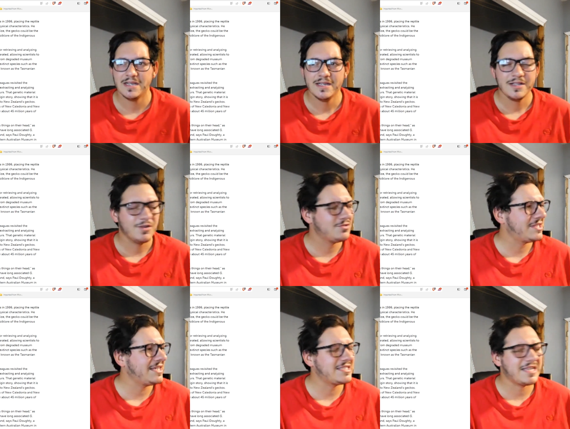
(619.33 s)
Those
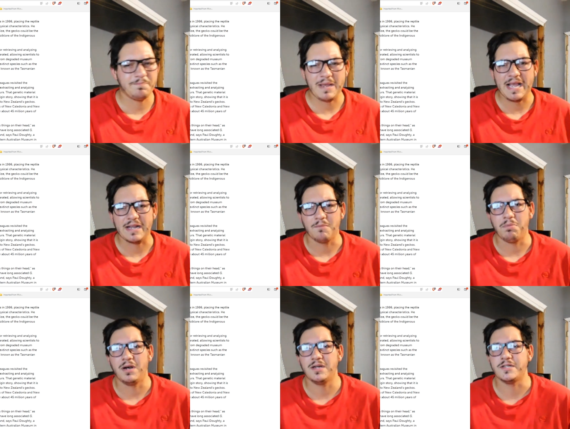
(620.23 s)
things can pack a
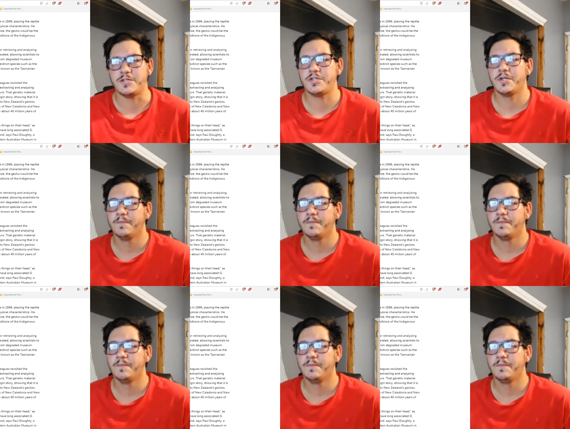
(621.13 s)
punch.